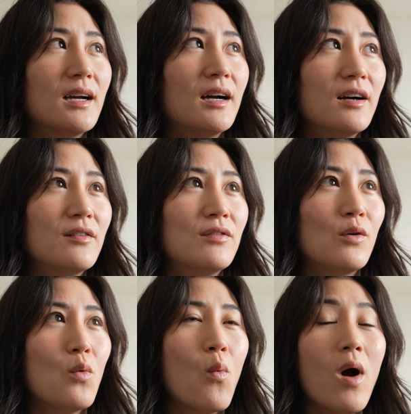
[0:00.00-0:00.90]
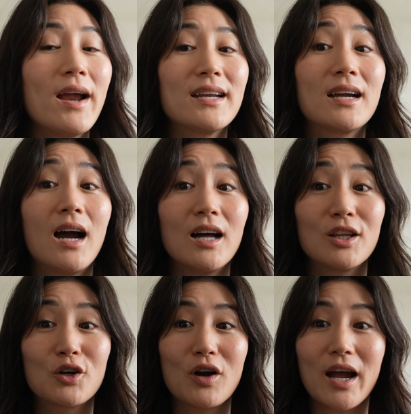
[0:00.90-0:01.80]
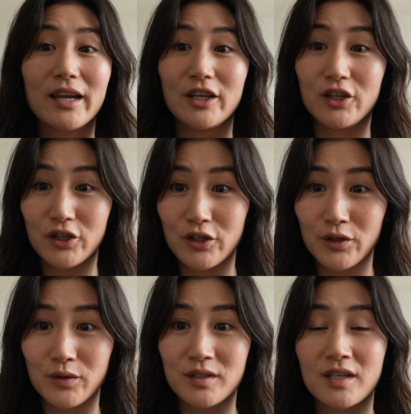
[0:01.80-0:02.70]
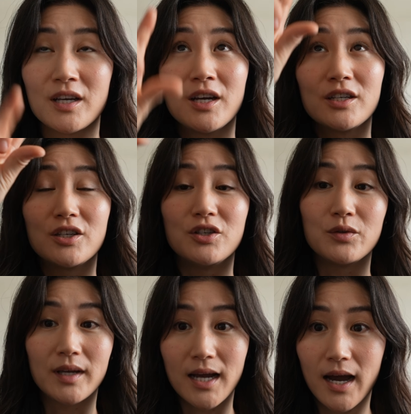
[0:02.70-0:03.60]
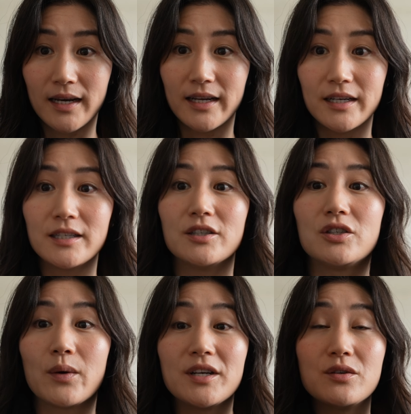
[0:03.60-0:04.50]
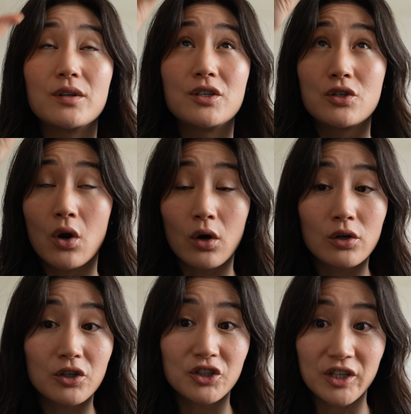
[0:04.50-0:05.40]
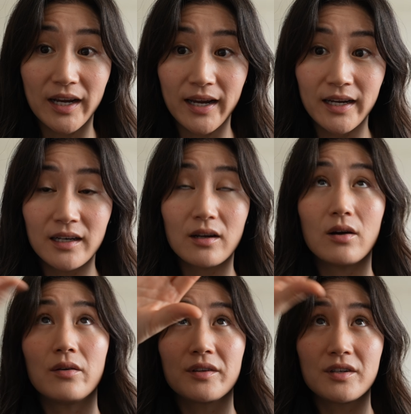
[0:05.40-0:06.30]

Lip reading: of what color I use to do the cut in. Do I do the darker shade on the